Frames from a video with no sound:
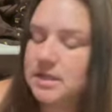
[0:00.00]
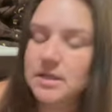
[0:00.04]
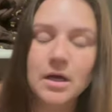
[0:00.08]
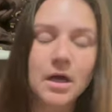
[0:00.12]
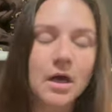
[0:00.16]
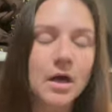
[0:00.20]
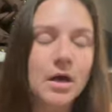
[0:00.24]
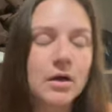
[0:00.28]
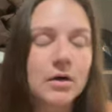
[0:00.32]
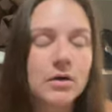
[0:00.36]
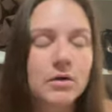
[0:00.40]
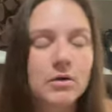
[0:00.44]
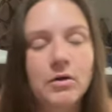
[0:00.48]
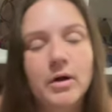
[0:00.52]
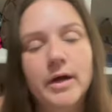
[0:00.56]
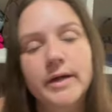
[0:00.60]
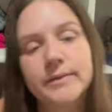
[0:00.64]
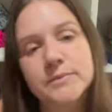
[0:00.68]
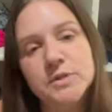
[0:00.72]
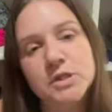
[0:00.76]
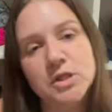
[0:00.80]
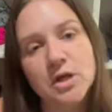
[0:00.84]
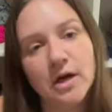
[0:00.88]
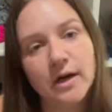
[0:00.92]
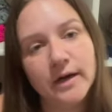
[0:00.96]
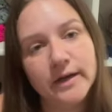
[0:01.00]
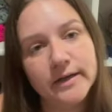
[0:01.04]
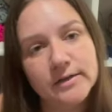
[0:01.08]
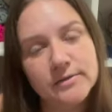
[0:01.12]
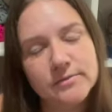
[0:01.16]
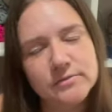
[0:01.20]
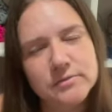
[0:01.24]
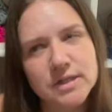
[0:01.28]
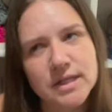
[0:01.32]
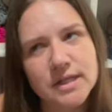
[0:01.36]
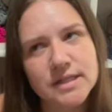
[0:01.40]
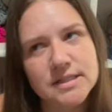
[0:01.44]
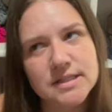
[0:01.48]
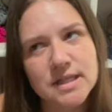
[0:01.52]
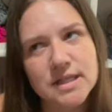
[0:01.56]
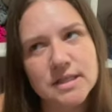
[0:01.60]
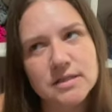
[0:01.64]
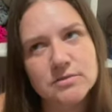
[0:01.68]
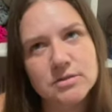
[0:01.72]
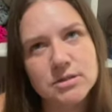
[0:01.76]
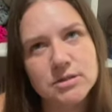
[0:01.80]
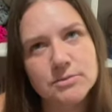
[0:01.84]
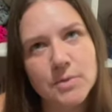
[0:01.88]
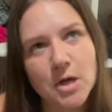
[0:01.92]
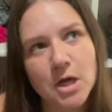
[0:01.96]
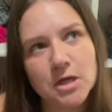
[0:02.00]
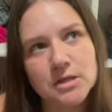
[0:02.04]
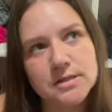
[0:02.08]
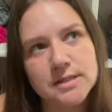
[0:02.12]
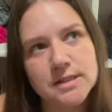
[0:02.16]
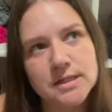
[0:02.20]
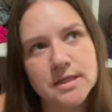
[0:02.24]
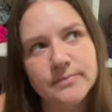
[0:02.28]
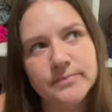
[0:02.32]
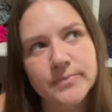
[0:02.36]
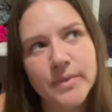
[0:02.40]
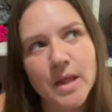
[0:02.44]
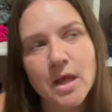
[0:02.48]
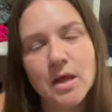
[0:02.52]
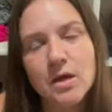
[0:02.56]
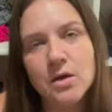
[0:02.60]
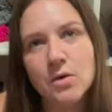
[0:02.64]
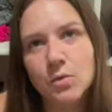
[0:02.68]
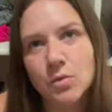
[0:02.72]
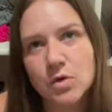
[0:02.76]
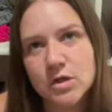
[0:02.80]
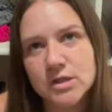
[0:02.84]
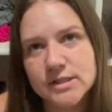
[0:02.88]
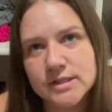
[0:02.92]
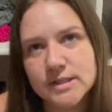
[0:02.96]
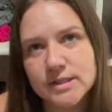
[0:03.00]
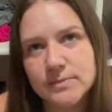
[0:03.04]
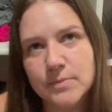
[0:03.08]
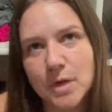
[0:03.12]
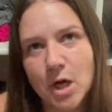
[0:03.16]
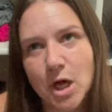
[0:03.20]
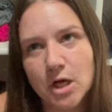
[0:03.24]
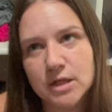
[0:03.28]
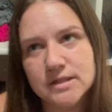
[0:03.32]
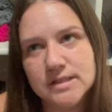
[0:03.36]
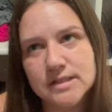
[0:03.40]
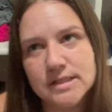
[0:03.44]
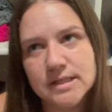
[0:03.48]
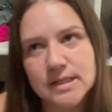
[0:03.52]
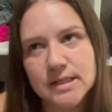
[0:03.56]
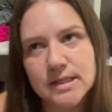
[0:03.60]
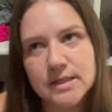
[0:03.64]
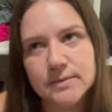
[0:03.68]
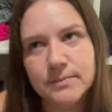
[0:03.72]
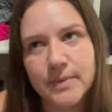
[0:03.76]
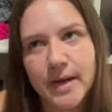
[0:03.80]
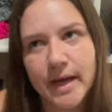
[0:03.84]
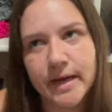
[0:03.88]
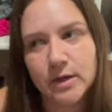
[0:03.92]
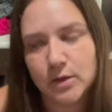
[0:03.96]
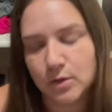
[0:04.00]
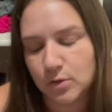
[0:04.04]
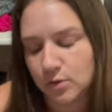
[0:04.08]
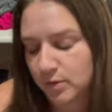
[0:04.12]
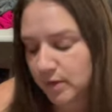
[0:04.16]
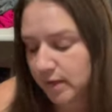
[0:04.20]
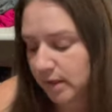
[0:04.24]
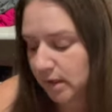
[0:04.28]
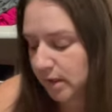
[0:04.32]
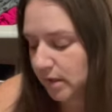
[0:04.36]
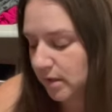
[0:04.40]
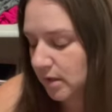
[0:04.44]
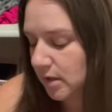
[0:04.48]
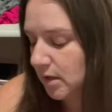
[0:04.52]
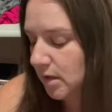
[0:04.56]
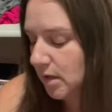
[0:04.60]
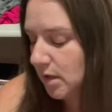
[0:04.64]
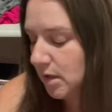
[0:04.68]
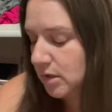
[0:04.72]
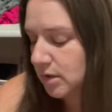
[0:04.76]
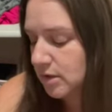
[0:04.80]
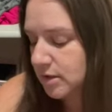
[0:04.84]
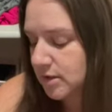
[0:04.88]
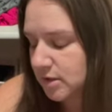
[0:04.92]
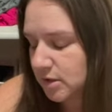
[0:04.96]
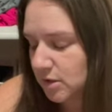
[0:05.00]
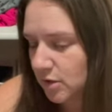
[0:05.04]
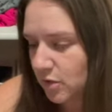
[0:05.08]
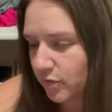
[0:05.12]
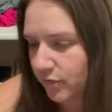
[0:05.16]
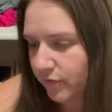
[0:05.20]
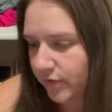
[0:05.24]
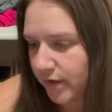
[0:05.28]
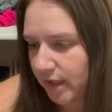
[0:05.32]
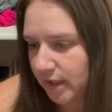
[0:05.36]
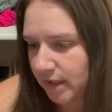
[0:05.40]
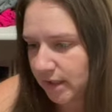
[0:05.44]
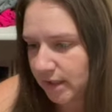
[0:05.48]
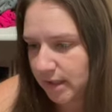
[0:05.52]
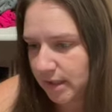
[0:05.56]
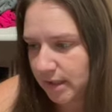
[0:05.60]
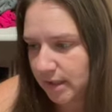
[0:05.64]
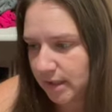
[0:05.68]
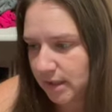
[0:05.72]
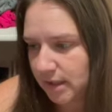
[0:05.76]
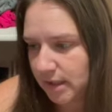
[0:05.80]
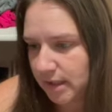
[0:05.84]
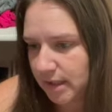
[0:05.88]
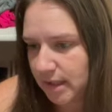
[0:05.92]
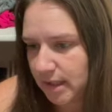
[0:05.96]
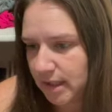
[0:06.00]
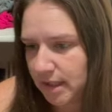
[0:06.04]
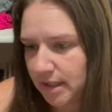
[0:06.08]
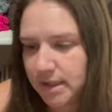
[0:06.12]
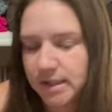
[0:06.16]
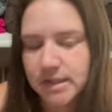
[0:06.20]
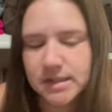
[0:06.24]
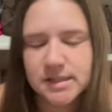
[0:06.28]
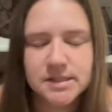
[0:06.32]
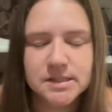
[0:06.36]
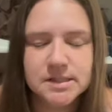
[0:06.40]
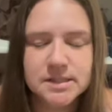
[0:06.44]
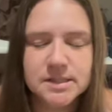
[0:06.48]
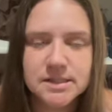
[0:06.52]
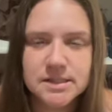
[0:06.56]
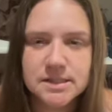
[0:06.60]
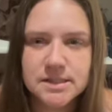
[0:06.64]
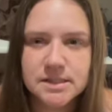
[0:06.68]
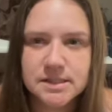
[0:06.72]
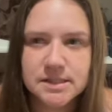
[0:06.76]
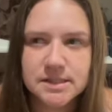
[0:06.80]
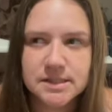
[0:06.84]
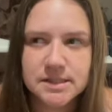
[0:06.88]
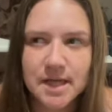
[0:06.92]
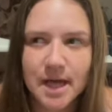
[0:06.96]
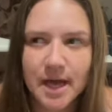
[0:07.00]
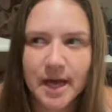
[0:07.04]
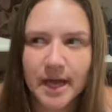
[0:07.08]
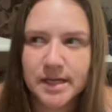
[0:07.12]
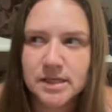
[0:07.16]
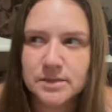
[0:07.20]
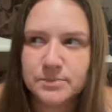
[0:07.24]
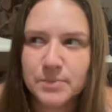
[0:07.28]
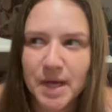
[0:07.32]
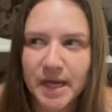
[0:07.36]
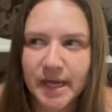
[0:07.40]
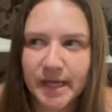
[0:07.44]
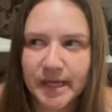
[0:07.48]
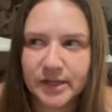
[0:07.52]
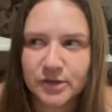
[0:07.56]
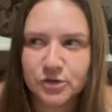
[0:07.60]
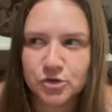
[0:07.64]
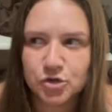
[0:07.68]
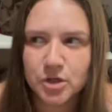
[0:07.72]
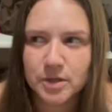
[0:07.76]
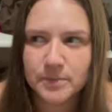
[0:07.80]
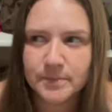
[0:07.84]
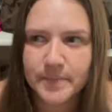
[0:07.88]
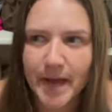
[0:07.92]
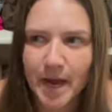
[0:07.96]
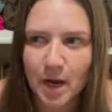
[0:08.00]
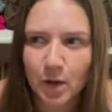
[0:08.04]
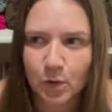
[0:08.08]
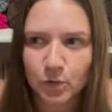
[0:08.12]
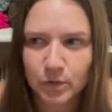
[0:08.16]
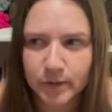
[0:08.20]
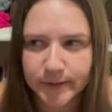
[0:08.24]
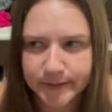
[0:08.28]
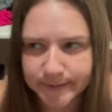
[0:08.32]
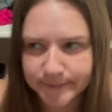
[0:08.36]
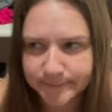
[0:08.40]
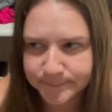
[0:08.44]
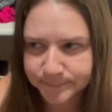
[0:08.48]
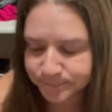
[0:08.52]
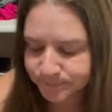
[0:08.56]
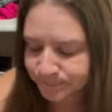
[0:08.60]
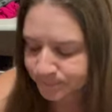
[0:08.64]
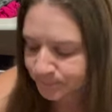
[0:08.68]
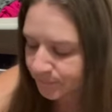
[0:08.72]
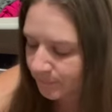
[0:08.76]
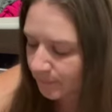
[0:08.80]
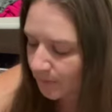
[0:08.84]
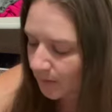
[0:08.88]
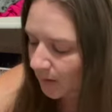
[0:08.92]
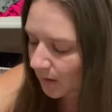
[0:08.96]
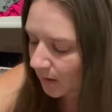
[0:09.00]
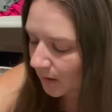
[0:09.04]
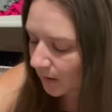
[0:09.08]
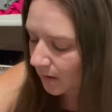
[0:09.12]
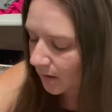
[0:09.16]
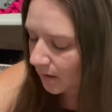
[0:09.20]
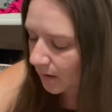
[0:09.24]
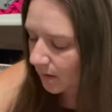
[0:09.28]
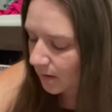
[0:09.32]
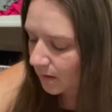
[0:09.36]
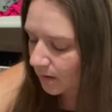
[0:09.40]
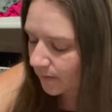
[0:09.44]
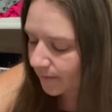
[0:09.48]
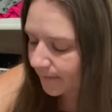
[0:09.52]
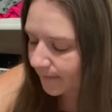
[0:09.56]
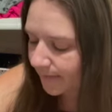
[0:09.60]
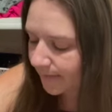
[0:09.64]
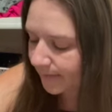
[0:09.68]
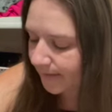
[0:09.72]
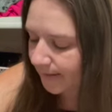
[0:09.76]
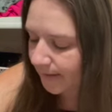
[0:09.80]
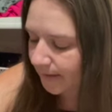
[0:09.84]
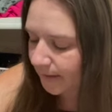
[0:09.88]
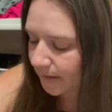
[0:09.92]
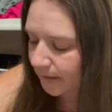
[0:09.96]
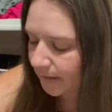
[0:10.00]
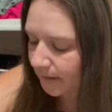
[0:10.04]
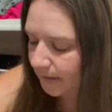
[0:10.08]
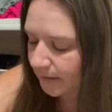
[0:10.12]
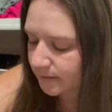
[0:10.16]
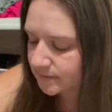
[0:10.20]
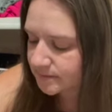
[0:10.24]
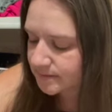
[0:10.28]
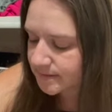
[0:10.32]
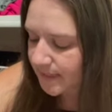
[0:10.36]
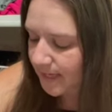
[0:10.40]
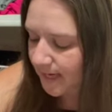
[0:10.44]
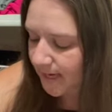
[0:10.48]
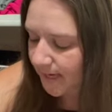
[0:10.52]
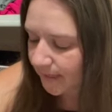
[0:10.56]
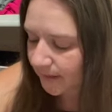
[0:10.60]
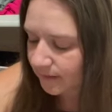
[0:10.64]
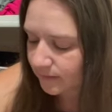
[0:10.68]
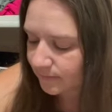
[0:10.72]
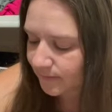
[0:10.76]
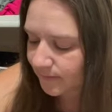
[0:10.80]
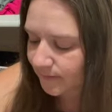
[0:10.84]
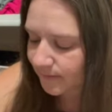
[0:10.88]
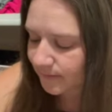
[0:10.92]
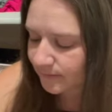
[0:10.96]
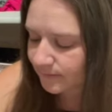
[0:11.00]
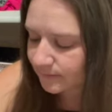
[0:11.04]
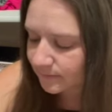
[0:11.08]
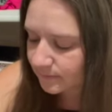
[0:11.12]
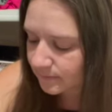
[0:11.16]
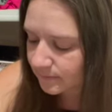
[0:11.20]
oh, I'm sorry. Did I say that was boxy? Worsted Boxy by Hohi. The So Faded is designed by Andrea Mowry. The Tegna,